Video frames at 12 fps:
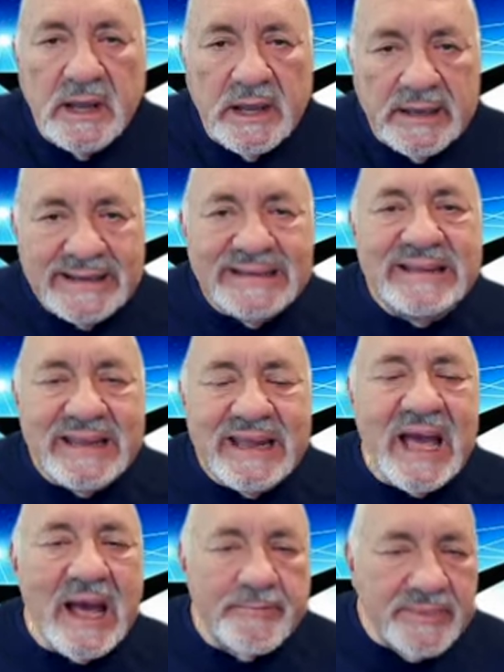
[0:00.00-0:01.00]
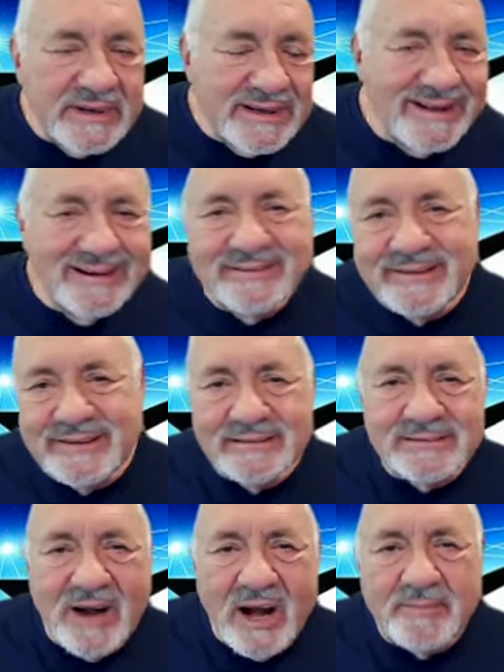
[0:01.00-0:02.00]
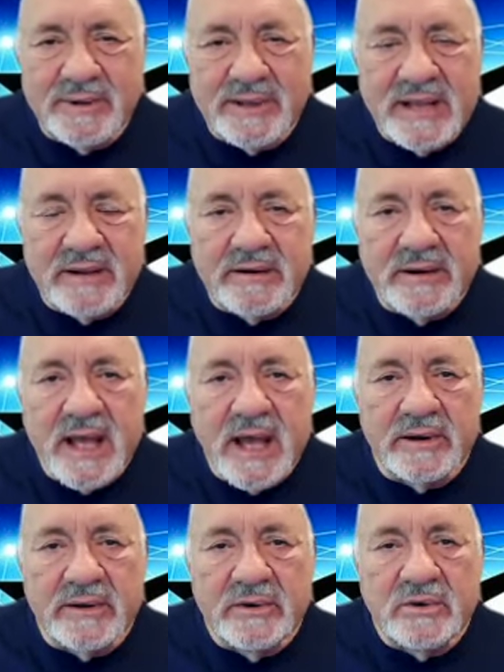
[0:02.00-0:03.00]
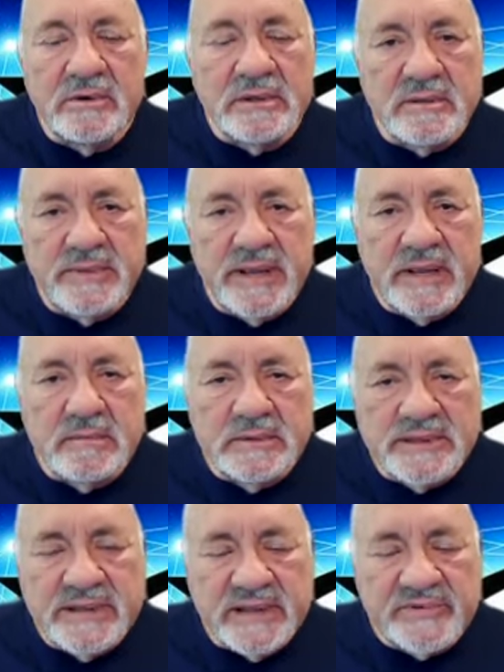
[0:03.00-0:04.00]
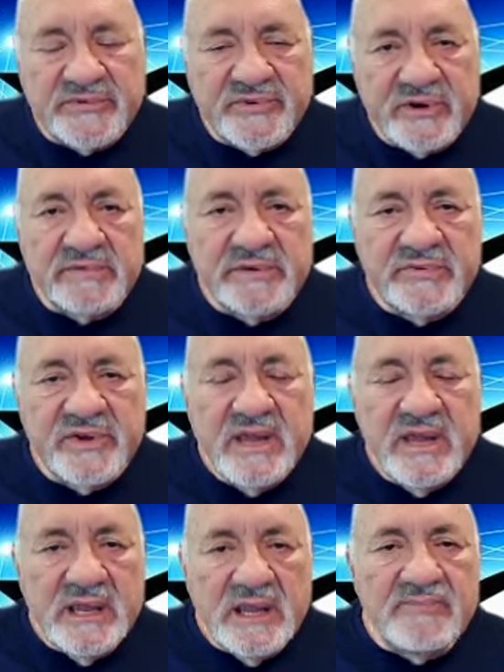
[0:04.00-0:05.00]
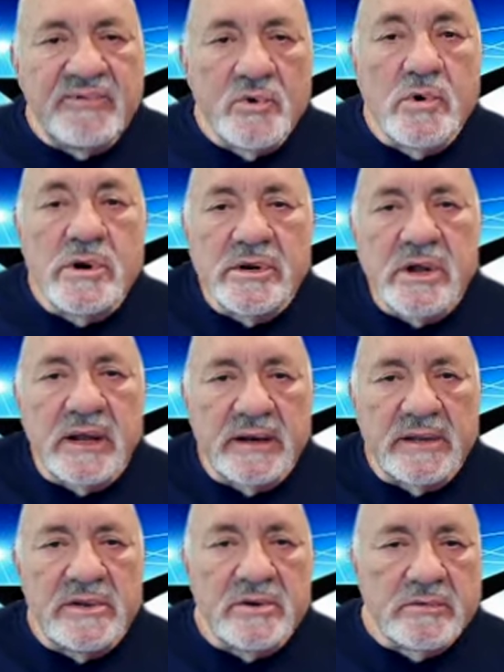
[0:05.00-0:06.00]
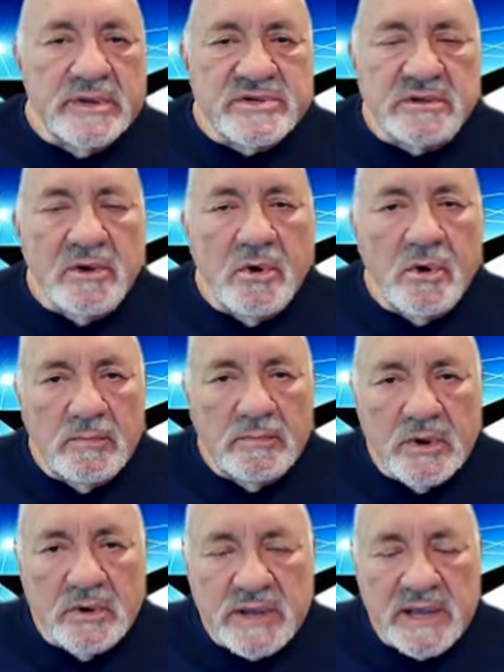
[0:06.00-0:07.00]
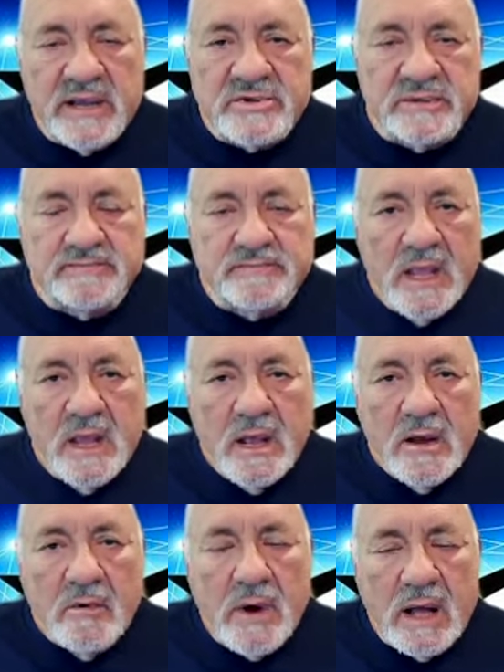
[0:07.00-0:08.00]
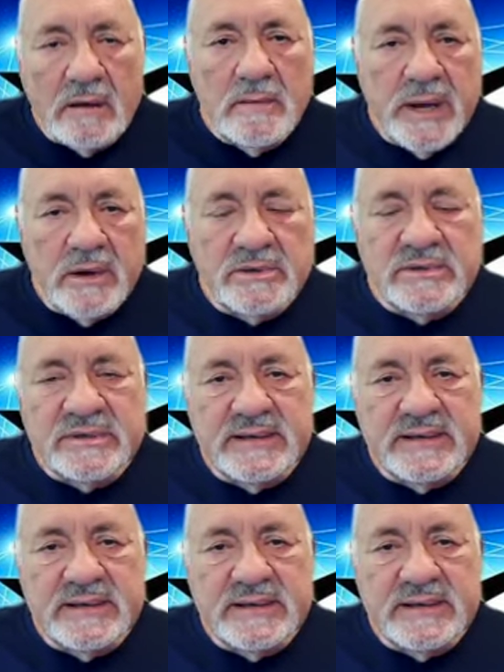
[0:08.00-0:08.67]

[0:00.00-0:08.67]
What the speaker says: in the app, and it got a little complicated on how to do it to be able to get service if you were not in your original home location. Well, about